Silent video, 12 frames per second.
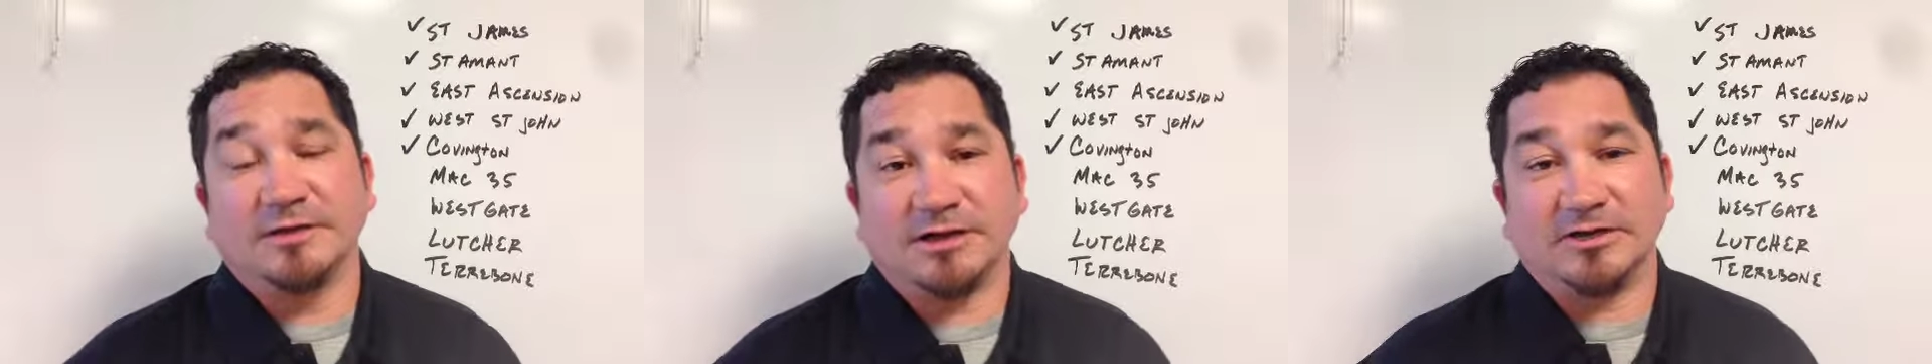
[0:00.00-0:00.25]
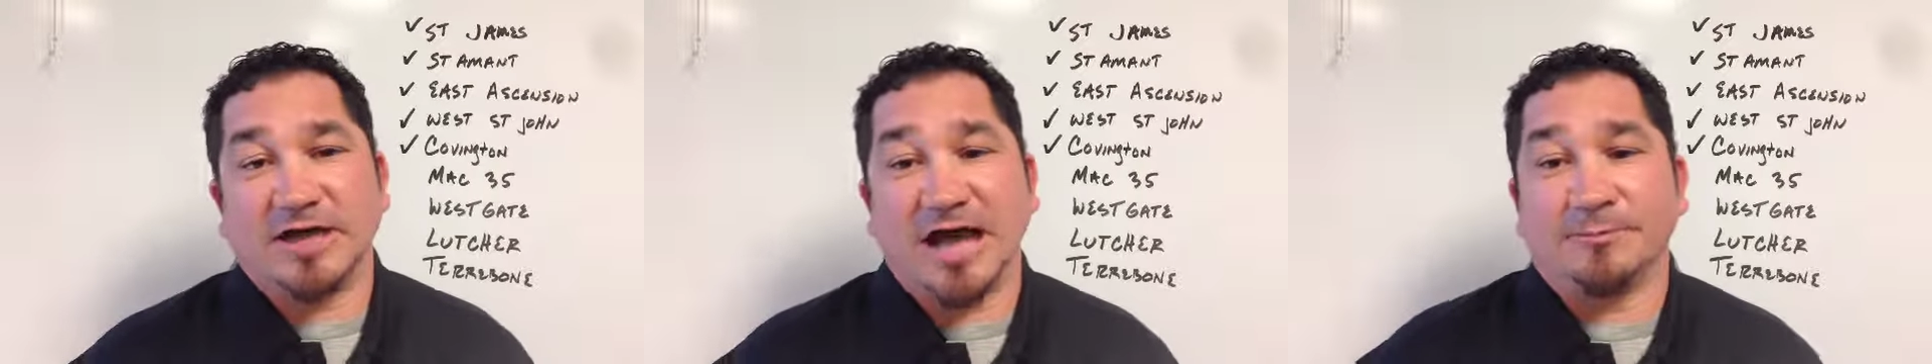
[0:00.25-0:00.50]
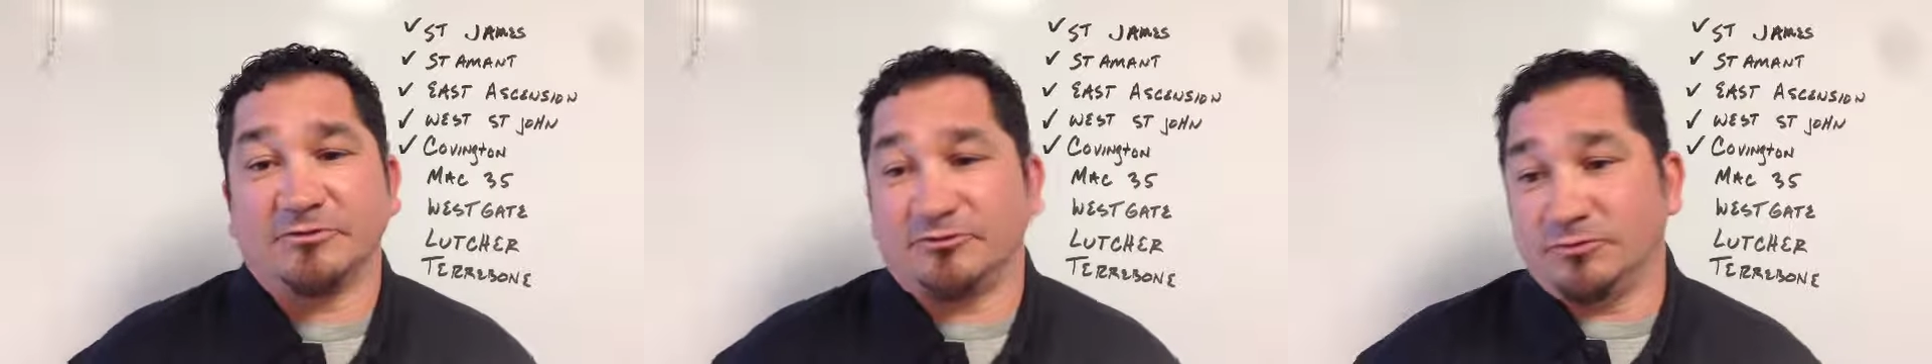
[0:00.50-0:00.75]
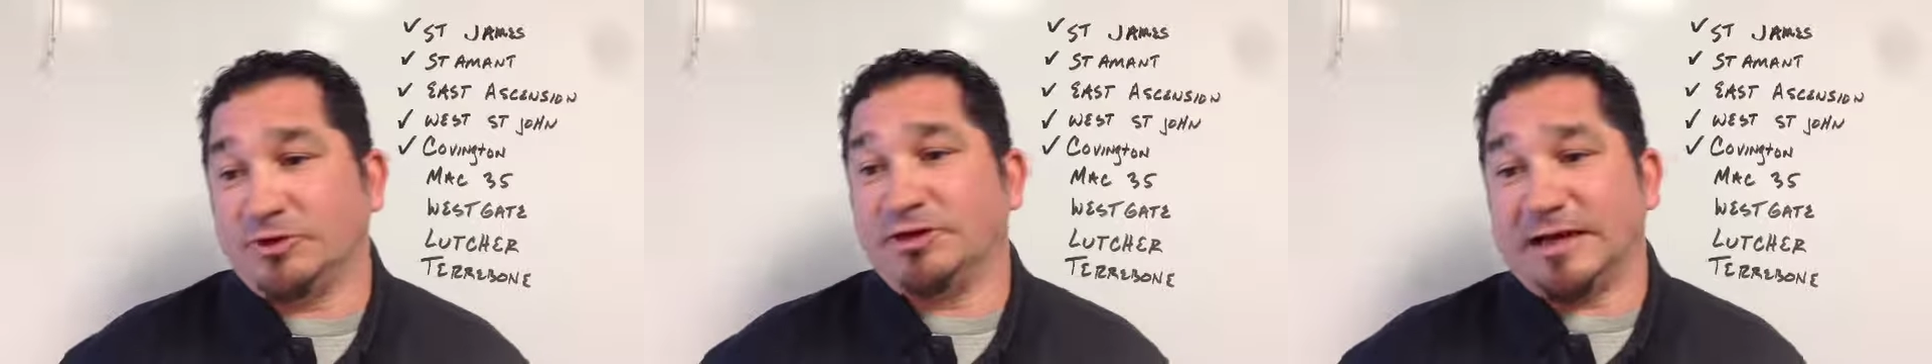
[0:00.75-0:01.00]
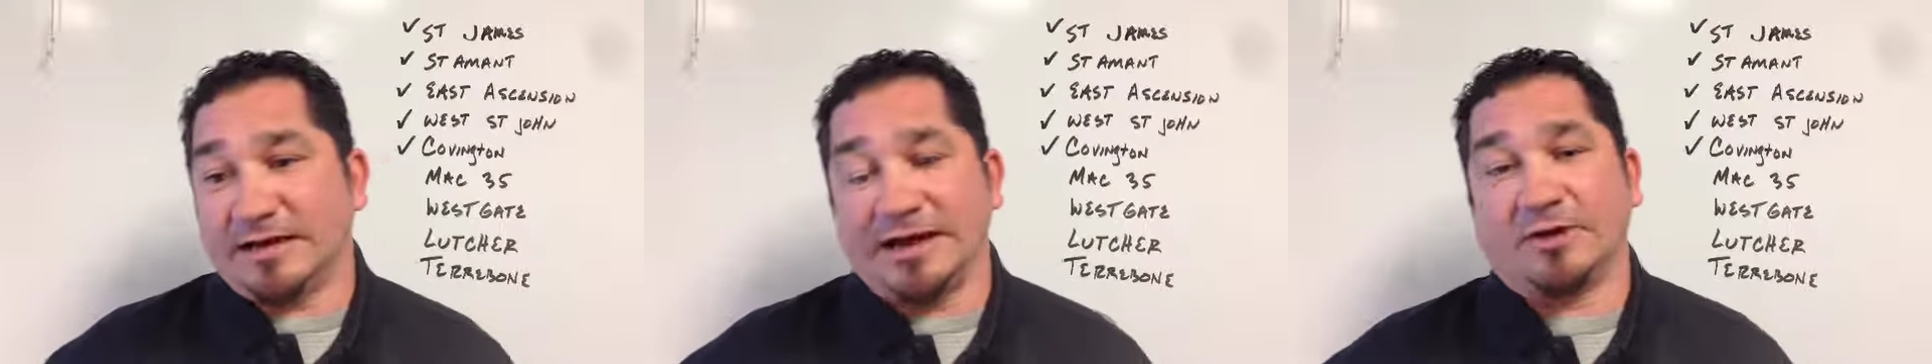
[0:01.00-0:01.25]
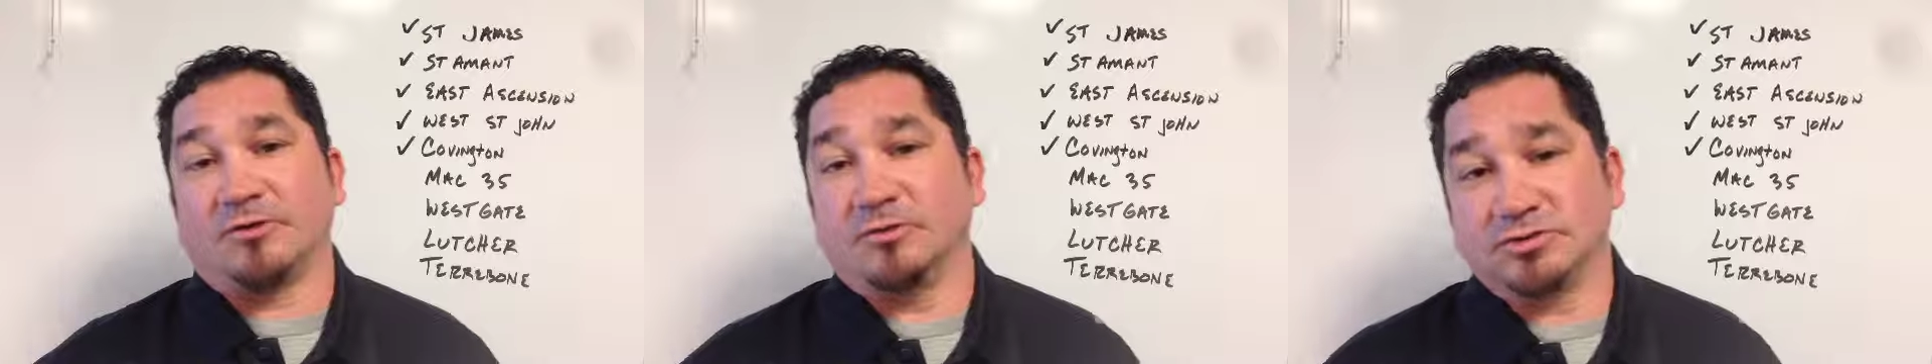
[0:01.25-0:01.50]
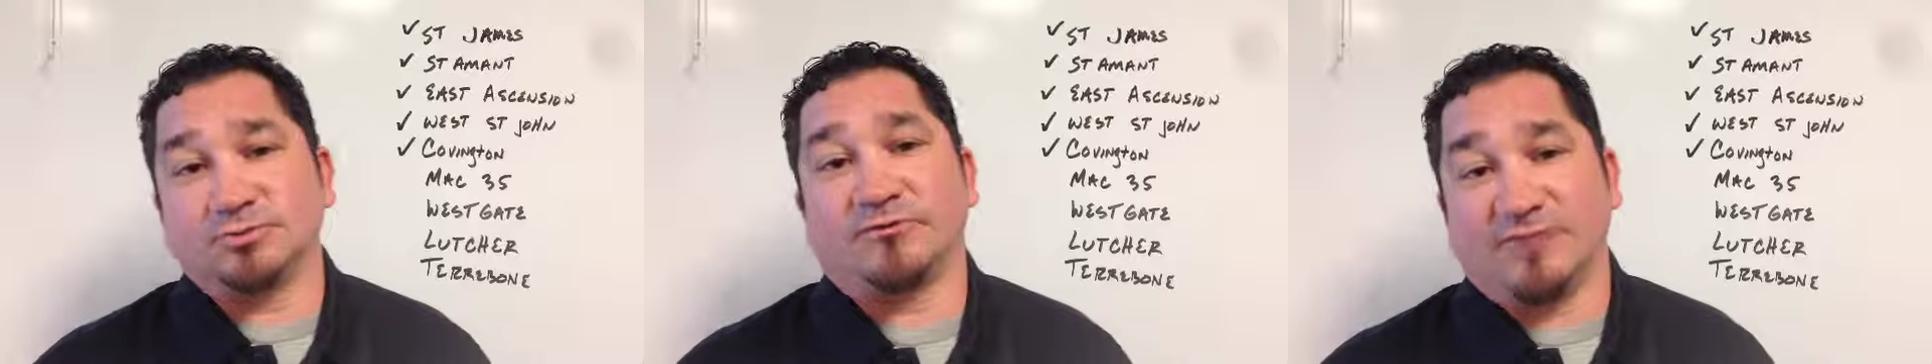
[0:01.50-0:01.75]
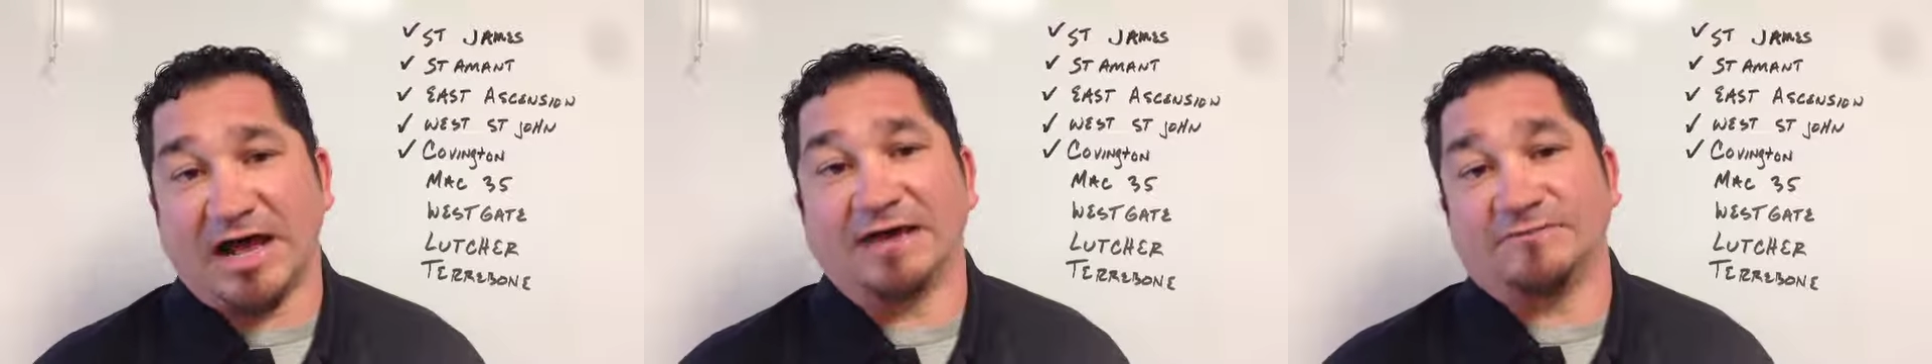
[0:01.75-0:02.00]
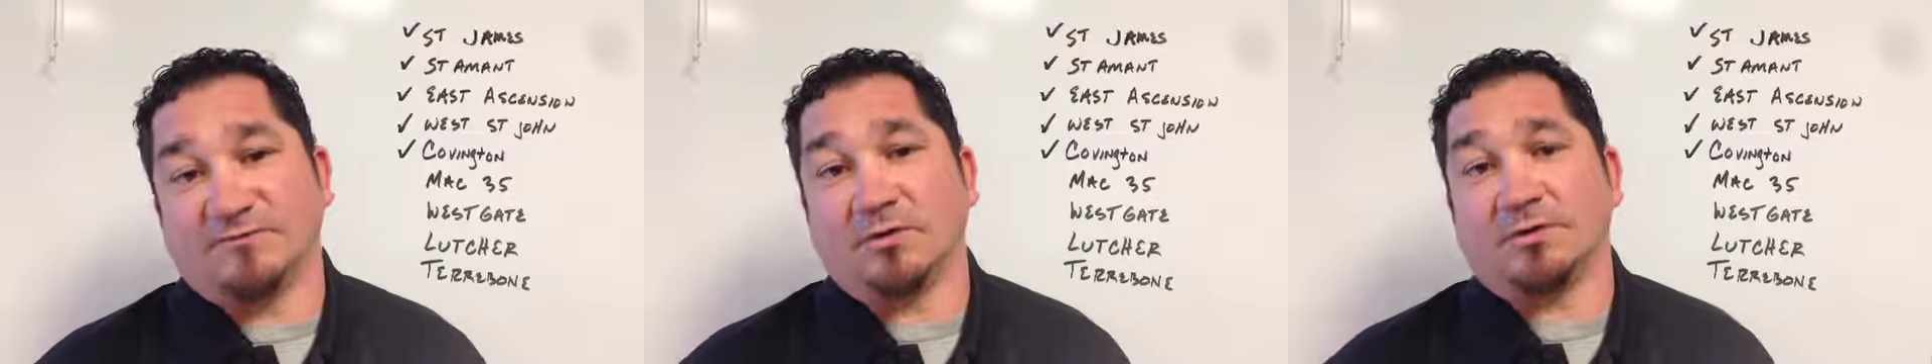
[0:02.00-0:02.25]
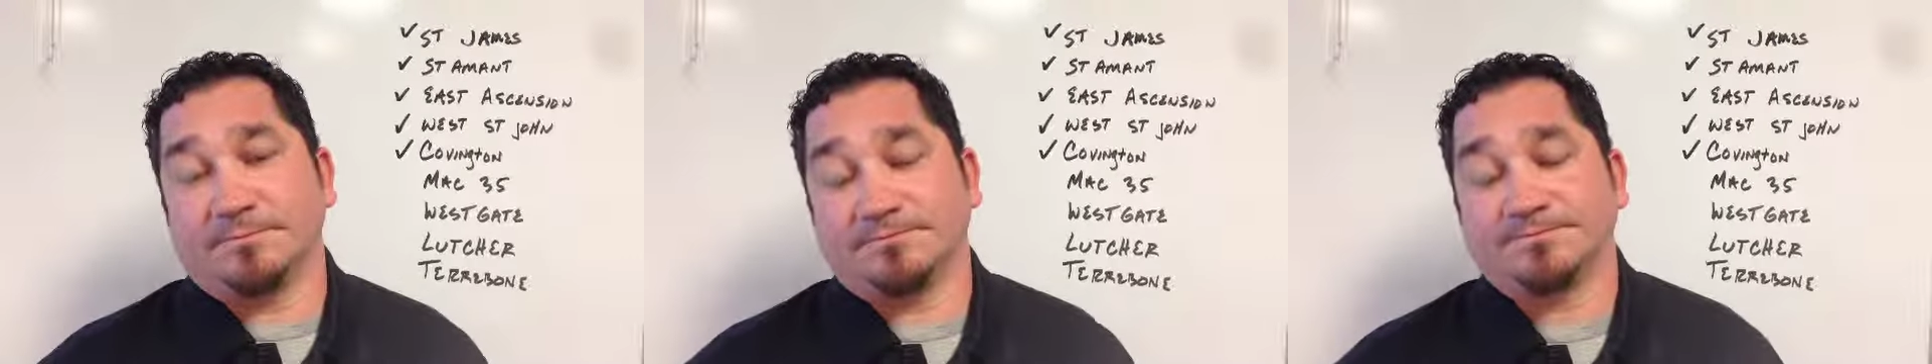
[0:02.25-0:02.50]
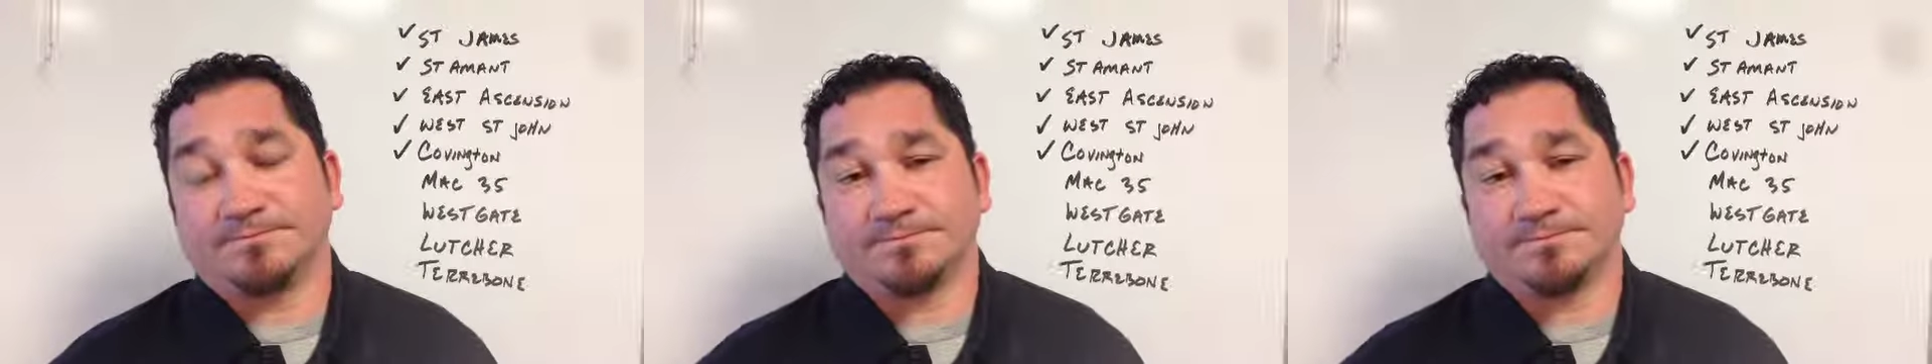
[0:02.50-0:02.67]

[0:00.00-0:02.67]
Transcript: uh, the opportunity that Arrow is providing for them.